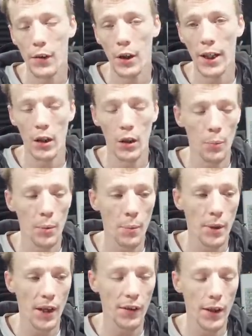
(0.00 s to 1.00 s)
I get a lot of
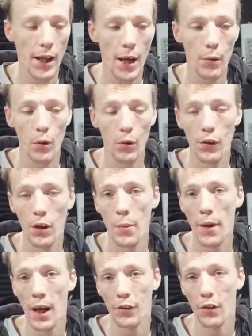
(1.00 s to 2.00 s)
people asking how long-term
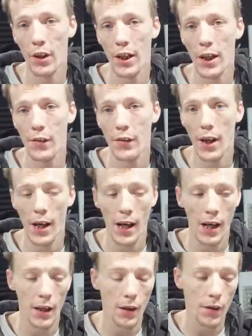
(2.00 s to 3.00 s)
it actually is
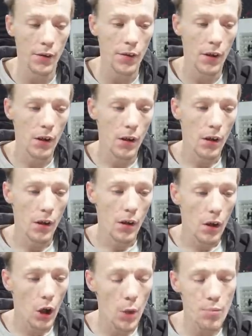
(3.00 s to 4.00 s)
and
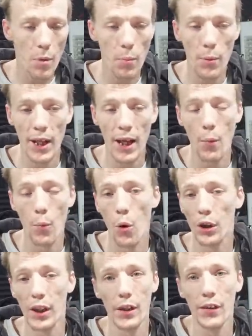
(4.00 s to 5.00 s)
I probably get
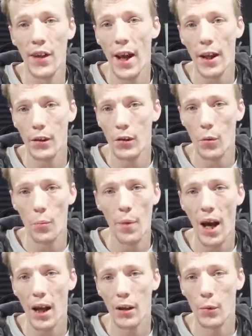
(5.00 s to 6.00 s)
1 in 10 come
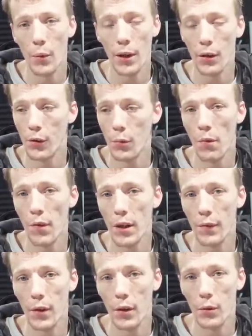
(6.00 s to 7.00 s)
back when I do a
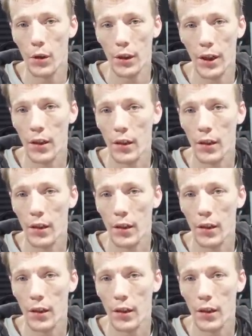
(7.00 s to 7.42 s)
reflow on it.